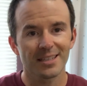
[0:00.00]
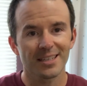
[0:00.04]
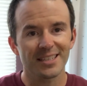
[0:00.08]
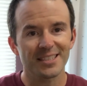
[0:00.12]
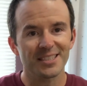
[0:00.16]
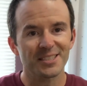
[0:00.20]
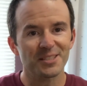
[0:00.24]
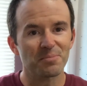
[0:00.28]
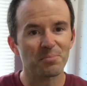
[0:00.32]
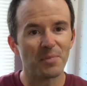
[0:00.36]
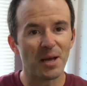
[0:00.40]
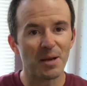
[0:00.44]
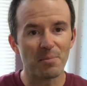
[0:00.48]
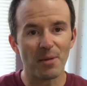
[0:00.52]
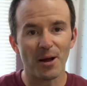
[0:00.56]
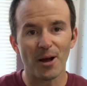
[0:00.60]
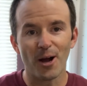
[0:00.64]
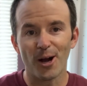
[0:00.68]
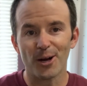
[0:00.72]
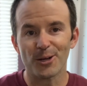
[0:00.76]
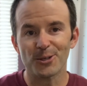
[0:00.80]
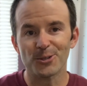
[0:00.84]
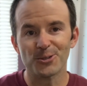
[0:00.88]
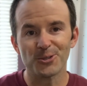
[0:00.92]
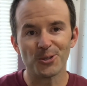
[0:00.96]
just made my
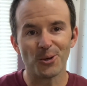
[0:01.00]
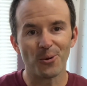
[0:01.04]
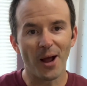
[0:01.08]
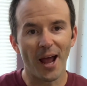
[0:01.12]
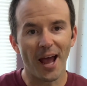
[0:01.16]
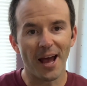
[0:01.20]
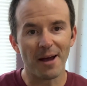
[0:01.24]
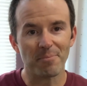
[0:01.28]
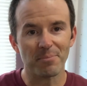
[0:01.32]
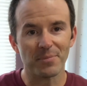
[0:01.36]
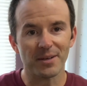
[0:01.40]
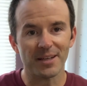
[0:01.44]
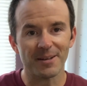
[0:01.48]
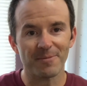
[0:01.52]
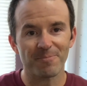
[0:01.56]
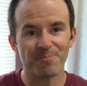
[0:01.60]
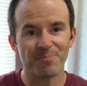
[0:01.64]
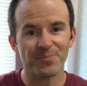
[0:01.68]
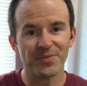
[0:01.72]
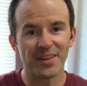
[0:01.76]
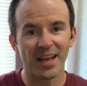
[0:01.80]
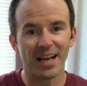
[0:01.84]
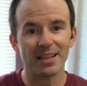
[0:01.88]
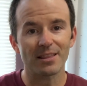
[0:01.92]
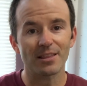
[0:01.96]
heart so happy.
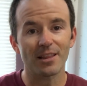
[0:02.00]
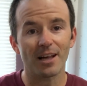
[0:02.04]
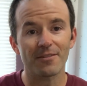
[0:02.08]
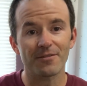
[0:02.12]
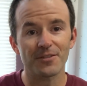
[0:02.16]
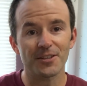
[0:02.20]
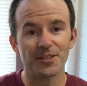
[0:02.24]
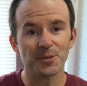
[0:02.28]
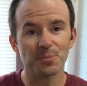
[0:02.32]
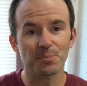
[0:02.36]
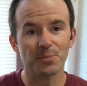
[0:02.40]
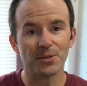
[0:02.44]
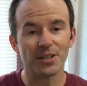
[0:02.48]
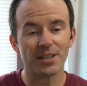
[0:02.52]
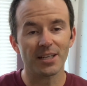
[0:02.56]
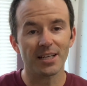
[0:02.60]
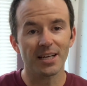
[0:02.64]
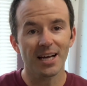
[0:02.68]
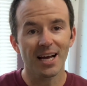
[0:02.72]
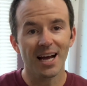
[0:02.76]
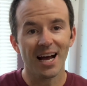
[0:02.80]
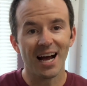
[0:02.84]
I love this book.